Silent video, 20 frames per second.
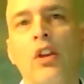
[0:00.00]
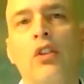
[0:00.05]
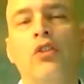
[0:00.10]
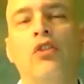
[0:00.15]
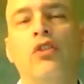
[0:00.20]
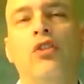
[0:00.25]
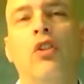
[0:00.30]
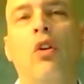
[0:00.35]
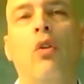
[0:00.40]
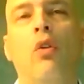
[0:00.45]

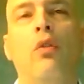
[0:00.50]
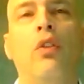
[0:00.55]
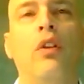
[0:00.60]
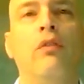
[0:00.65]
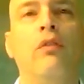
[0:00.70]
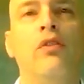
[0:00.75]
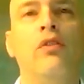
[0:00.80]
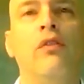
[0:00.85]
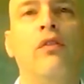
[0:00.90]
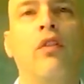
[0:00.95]
So
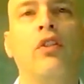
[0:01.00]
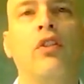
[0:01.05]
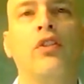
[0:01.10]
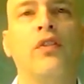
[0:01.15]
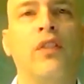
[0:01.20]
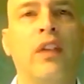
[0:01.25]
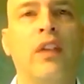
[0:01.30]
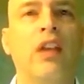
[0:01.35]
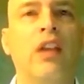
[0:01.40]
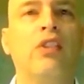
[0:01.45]
the
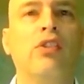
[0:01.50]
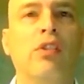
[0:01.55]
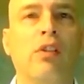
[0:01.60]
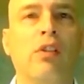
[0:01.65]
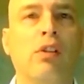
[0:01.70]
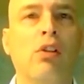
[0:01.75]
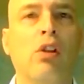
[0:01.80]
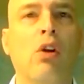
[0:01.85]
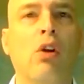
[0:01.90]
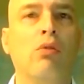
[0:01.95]
diversification
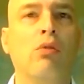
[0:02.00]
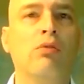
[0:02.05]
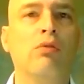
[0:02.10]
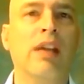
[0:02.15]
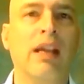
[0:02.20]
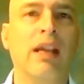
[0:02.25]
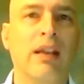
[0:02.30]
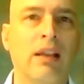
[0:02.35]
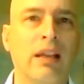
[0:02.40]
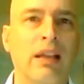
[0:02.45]
of the load
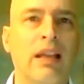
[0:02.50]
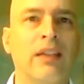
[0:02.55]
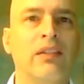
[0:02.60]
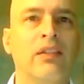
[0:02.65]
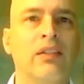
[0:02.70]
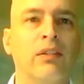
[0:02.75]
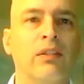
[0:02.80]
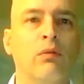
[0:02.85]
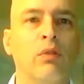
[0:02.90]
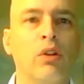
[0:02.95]
kind of
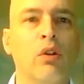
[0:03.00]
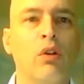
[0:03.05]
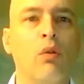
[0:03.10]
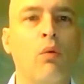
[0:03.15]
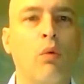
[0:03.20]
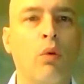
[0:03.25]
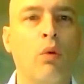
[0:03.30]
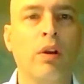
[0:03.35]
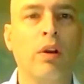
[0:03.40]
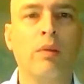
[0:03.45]
lessens that we
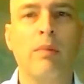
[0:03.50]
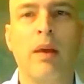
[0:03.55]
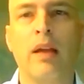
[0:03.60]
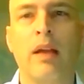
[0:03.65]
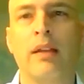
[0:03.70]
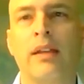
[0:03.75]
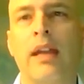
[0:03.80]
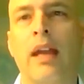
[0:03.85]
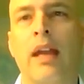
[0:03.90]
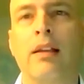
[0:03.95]
don't worry
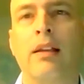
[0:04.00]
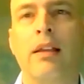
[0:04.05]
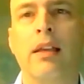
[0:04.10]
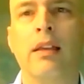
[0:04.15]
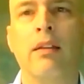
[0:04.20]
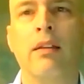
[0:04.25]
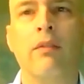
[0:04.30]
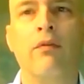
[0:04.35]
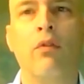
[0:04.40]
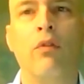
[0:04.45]
about
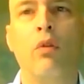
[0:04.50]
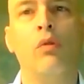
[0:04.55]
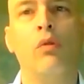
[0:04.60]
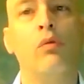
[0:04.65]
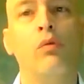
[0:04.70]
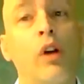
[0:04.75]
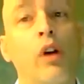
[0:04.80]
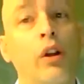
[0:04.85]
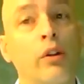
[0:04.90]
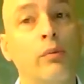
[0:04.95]
calculating the
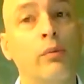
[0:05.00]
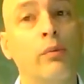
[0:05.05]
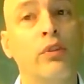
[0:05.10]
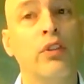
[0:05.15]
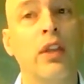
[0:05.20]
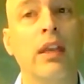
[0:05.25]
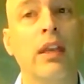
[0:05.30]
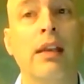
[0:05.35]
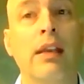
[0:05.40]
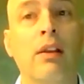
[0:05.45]
full
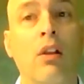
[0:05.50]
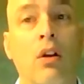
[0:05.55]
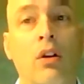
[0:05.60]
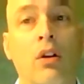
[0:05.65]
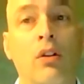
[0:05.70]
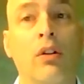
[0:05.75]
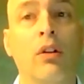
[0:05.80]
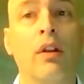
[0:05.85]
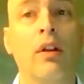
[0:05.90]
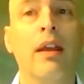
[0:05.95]
100% any
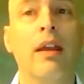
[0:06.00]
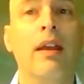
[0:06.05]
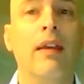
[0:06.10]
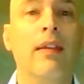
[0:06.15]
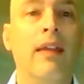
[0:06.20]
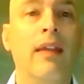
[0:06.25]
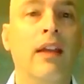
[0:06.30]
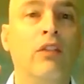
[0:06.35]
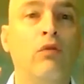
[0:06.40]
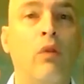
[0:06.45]
longer.
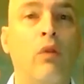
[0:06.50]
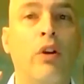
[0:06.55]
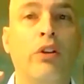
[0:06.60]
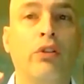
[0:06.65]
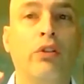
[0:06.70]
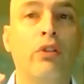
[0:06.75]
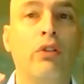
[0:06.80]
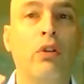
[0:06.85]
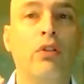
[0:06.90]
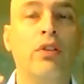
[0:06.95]
That's why
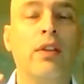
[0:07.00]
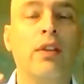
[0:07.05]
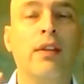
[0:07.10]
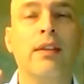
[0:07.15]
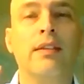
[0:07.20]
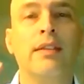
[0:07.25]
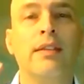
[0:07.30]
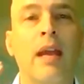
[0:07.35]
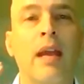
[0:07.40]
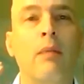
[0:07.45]
you'll notice on
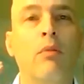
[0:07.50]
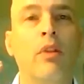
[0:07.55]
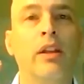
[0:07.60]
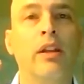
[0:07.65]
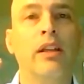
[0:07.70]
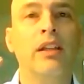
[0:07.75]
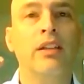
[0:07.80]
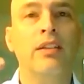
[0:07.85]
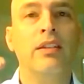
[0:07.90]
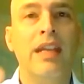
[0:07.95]
this table
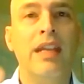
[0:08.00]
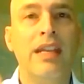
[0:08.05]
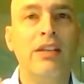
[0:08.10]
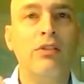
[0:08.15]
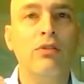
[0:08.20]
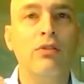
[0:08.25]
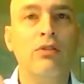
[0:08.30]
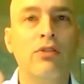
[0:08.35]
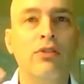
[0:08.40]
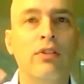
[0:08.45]
it
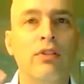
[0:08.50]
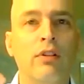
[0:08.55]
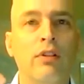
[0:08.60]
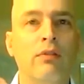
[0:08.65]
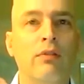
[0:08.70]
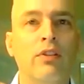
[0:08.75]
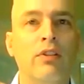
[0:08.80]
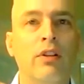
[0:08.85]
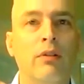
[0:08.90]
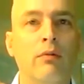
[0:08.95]
continues
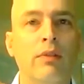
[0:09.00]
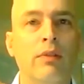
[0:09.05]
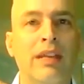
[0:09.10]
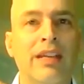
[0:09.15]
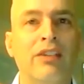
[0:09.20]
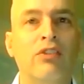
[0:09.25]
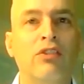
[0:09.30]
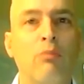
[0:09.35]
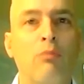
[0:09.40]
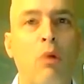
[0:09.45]
to
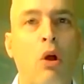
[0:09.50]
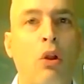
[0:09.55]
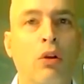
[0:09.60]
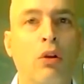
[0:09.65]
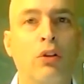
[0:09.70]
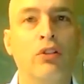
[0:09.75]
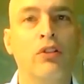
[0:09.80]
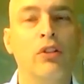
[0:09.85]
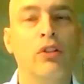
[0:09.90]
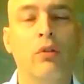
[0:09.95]
get
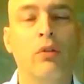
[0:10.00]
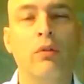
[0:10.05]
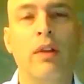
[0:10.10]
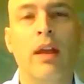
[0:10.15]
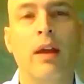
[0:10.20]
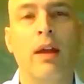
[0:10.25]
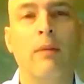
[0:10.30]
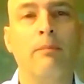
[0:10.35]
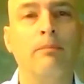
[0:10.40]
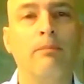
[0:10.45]
smaller as you go
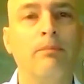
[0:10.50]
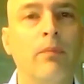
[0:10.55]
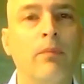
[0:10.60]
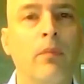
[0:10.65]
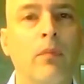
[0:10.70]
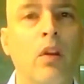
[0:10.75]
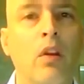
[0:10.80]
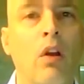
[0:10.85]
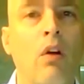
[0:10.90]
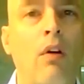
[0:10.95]
down.
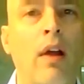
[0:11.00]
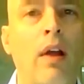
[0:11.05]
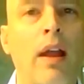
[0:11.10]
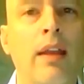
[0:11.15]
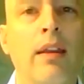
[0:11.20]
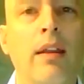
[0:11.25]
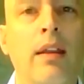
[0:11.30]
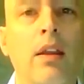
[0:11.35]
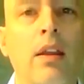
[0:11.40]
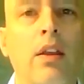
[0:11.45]
All right,
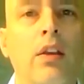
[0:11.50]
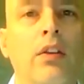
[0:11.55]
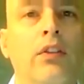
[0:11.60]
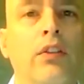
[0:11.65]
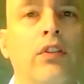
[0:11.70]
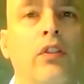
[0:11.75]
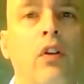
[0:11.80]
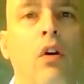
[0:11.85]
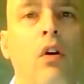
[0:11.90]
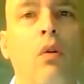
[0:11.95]

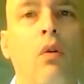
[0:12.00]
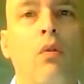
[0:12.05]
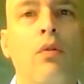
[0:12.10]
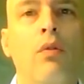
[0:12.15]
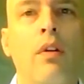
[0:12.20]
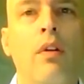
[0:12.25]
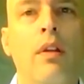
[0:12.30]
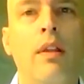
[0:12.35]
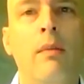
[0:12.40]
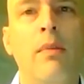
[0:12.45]

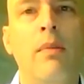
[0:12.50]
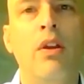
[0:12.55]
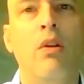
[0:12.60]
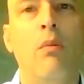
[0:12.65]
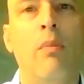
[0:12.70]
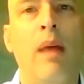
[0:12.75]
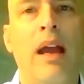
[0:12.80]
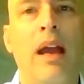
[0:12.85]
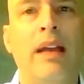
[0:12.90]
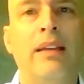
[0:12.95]
so let me
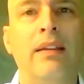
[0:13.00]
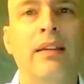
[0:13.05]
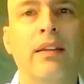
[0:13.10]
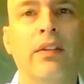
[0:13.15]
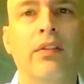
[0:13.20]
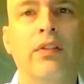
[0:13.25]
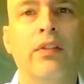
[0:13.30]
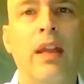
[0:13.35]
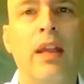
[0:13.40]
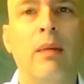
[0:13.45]
go back to
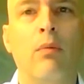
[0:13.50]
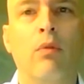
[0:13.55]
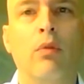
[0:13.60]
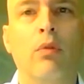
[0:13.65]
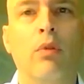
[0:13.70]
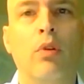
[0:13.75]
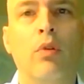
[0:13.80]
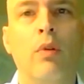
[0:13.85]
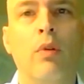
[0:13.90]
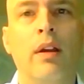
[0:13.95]
this table
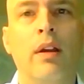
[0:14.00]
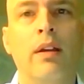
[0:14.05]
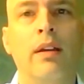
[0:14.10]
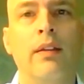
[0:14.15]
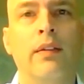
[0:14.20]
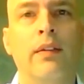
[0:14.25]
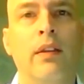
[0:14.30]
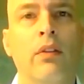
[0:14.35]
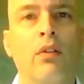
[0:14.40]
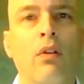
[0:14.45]
real quick,
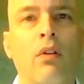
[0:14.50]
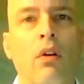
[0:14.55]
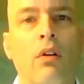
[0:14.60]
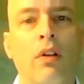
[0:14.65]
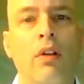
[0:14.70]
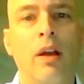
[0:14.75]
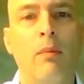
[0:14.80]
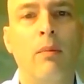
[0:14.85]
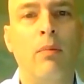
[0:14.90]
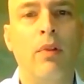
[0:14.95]
because there are
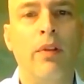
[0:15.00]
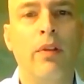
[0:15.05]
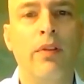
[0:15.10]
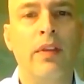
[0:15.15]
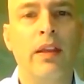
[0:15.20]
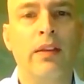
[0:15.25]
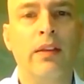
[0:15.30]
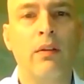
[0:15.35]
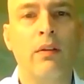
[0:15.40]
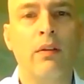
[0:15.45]
a couple of
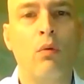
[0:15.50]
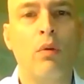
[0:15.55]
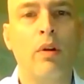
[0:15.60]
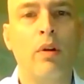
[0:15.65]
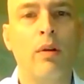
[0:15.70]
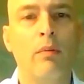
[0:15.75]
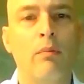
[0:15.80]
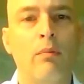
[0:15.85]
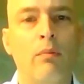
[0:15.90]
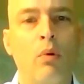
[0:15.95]
things I
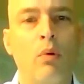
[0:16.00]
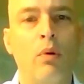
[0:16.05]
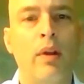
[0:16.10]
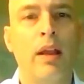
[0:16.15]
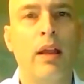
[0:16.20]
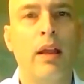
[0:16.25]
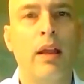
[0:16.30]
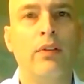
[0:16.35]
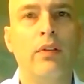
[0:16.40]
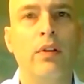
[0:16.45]
want to
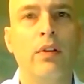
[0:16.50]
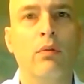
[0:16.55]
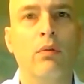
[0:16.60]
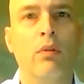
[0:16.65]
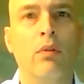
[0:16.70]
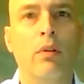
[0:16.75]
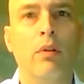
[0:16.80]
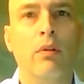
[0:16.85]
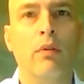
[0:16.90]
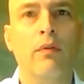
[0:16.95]
point out to you
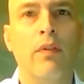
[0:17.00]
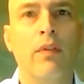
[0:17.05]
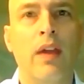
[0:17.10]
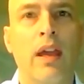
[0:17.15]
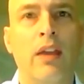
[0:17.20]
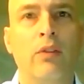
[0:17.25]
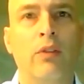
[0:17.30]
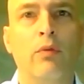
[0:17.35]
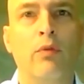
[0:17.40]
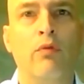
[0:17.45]
real
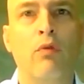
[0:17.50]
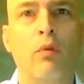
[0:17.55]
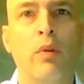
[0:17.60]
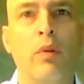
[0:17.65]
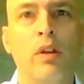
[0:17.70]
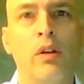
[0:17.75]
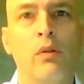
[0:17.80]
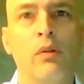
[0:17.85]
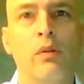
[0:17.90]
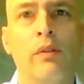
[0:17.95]
fast before
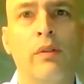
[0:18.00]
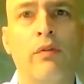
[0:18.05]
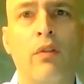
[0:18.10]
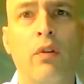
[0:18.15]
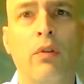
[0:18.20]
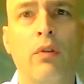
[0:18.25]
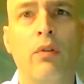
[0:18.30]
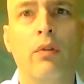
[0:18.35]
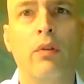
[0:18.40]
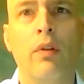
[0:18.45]
we go any
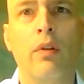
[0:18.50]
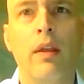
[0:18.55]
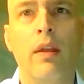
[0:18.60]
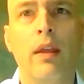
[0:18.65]
further.